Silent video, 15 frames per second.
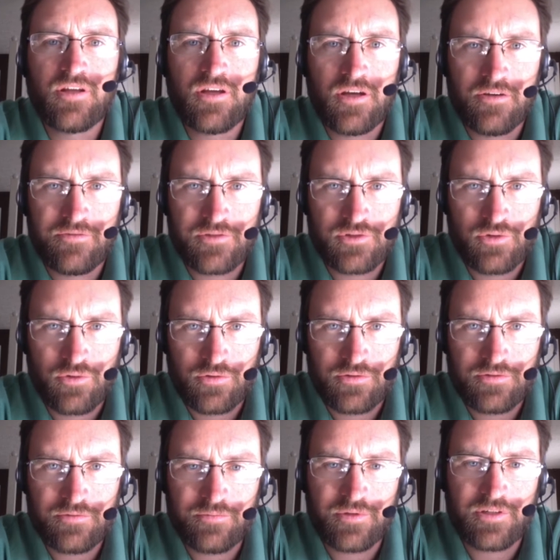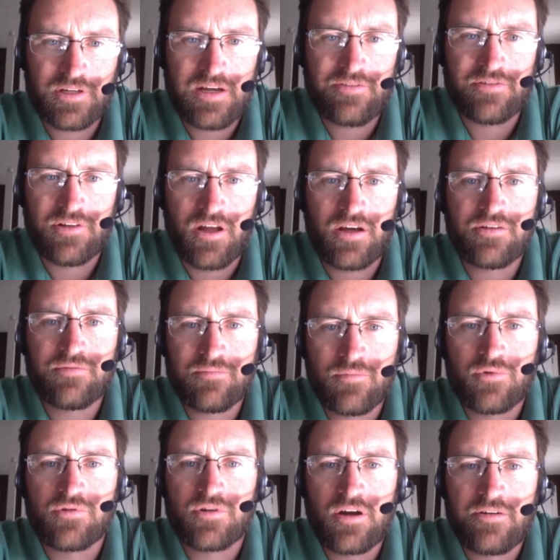of a sort, we can have a lot
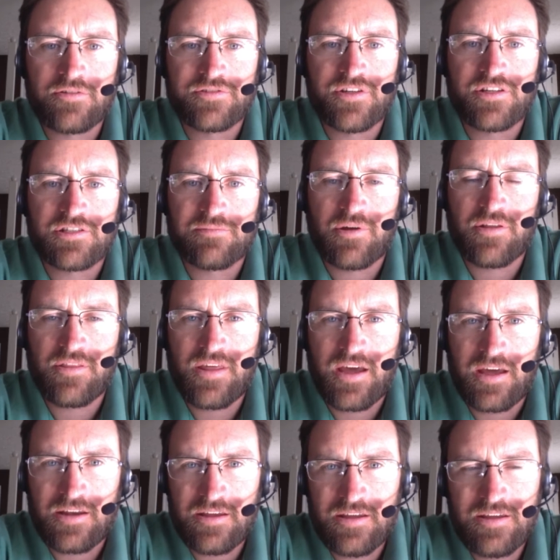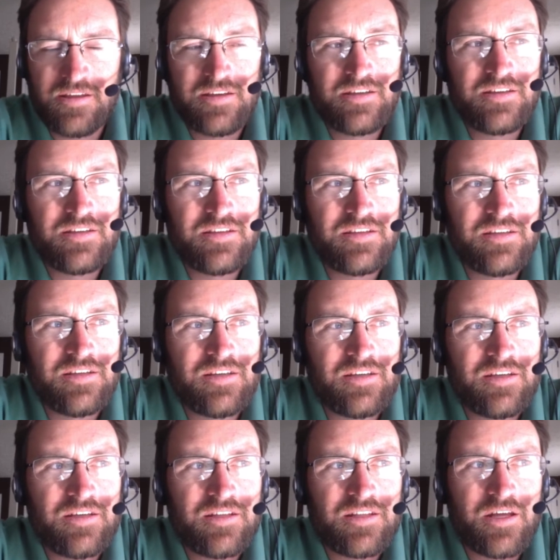more conversation about that.
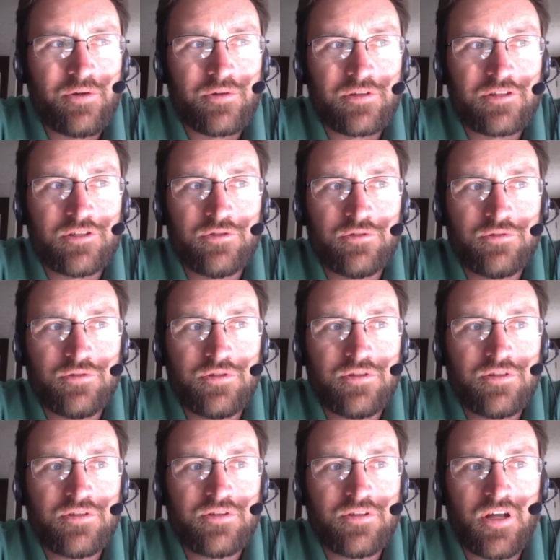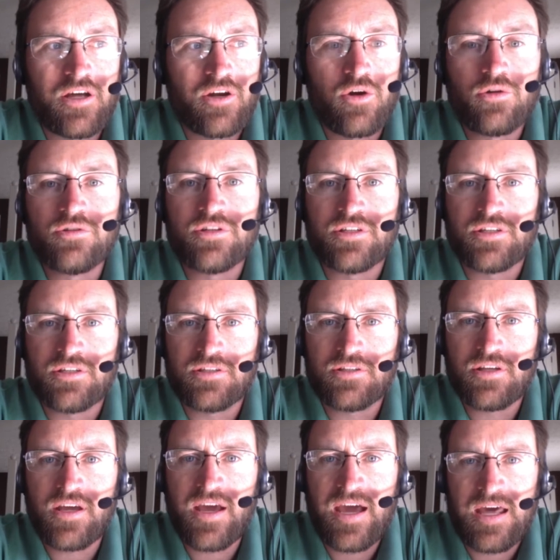That will include not
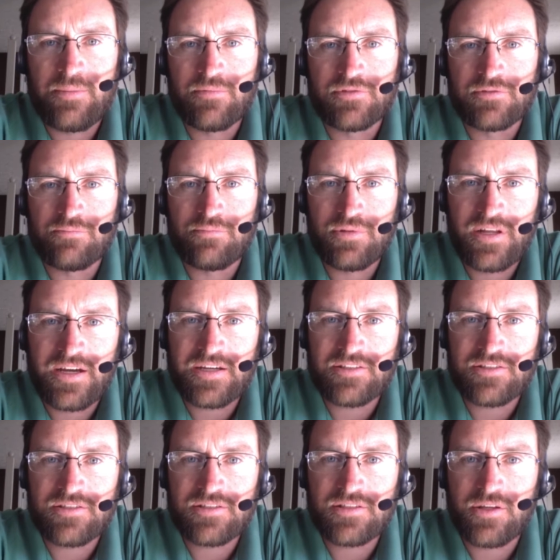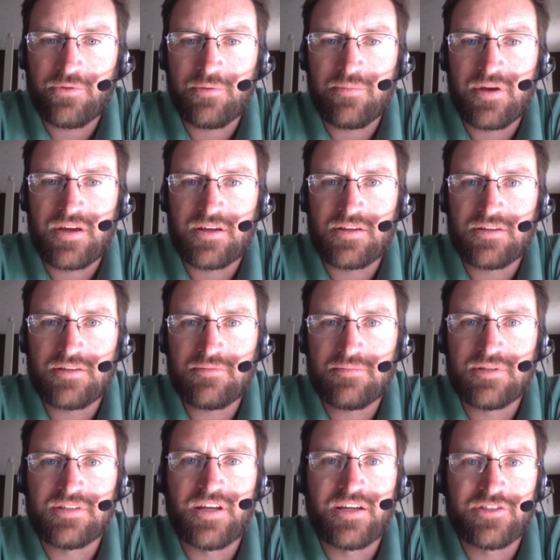only animals and plants that we may
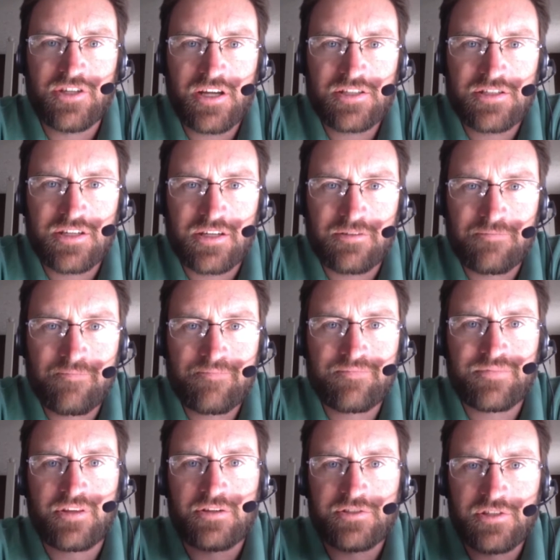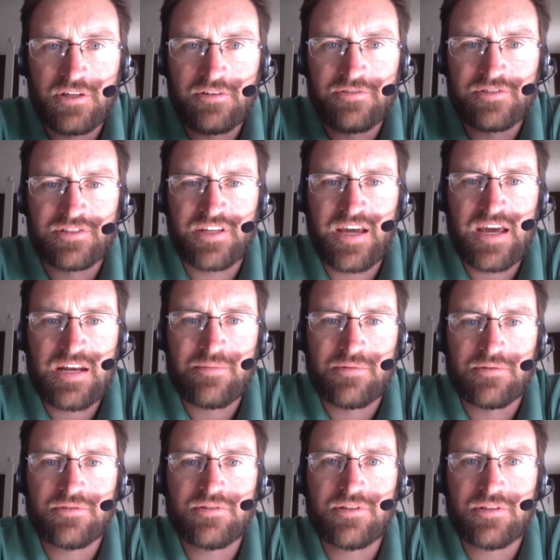be digesting, ourselves as an
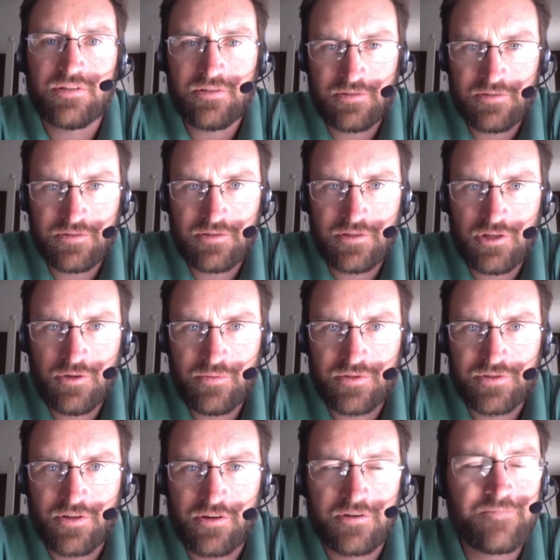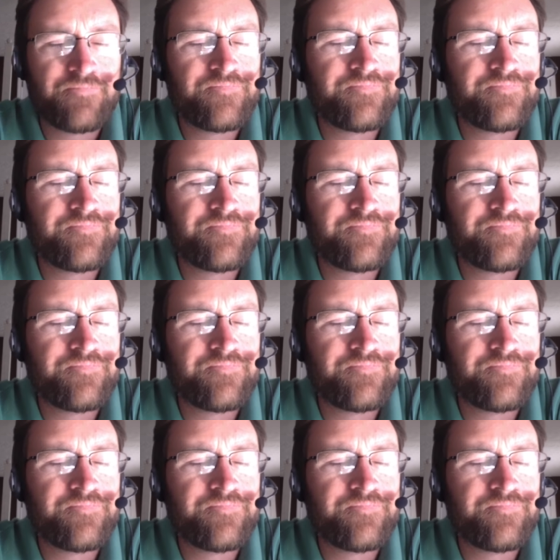animal, and humans are,